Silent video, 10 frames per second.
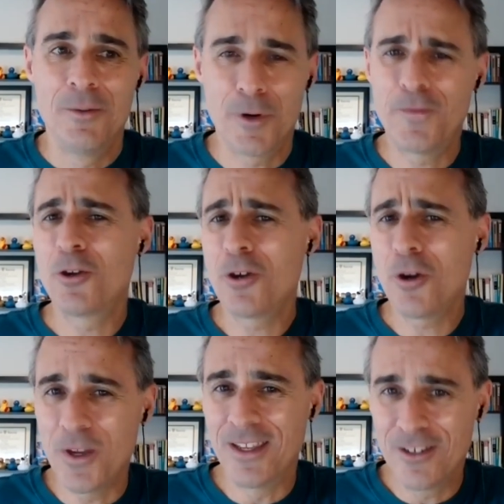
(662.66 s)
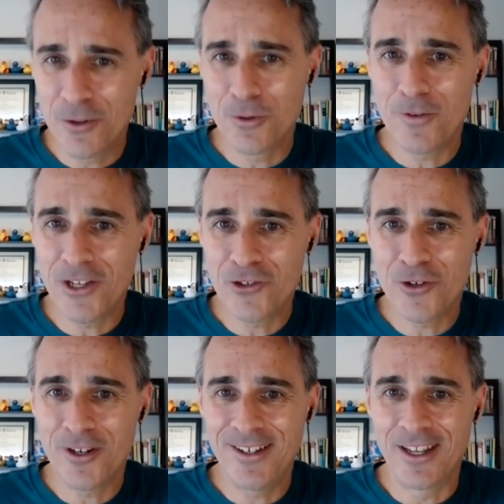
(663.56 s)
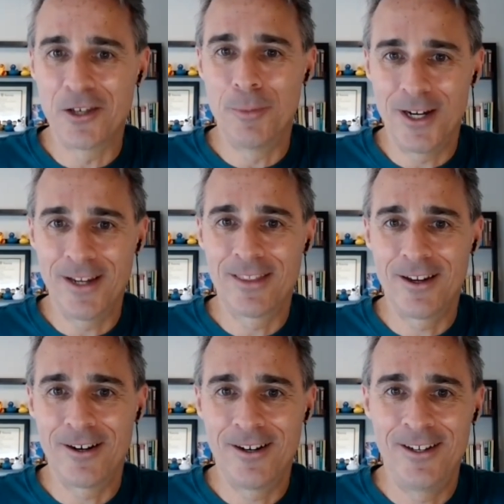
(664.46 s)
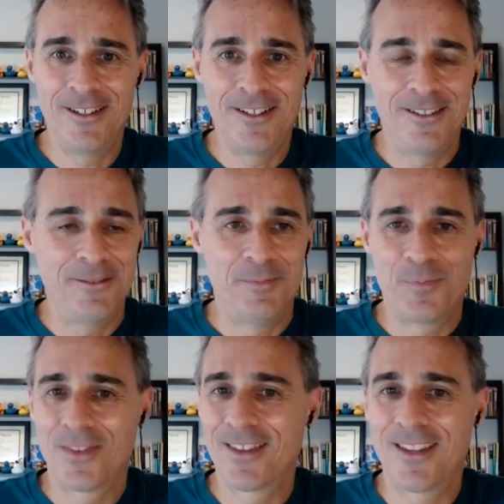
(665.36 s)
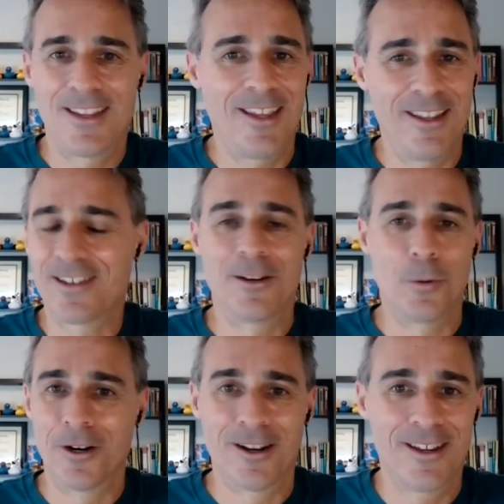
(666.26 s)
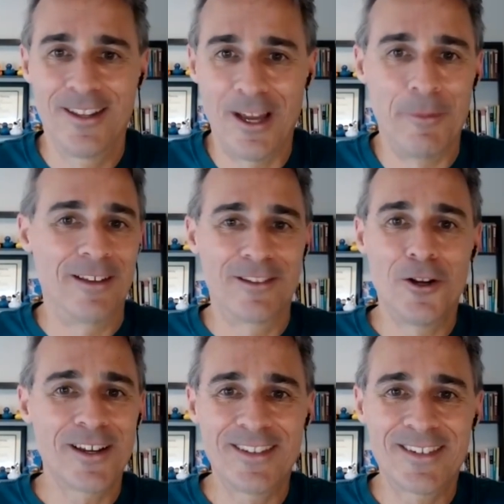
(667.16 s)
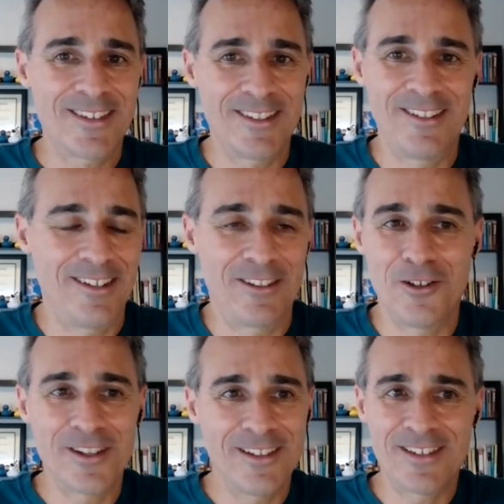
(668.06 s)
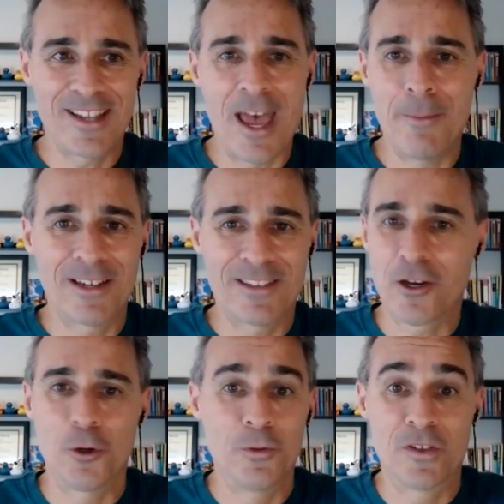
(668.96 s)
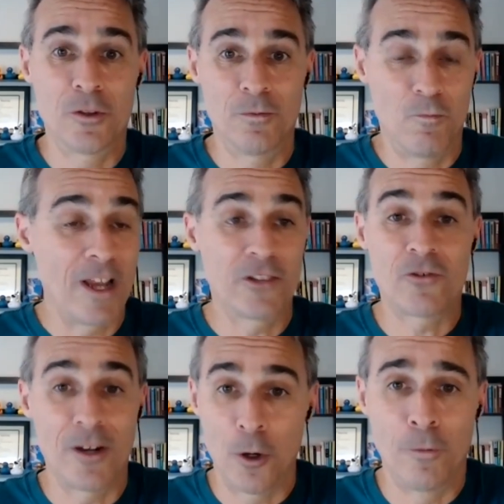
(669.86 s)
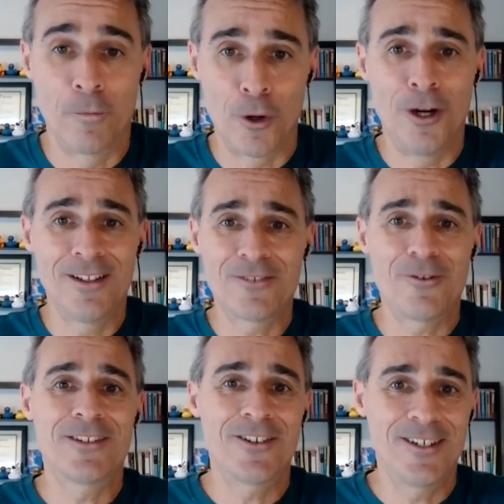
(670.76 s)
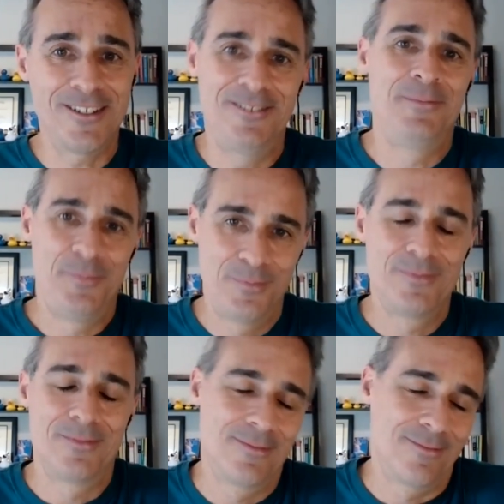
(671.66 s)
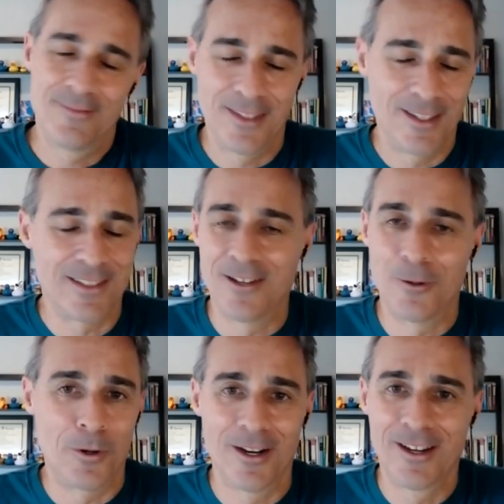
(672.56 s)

But if you go into a restaurant and you buy it there, it's going to work. I mean, as long as Amex codes the restaurant overall as a restaurant, it's going to work.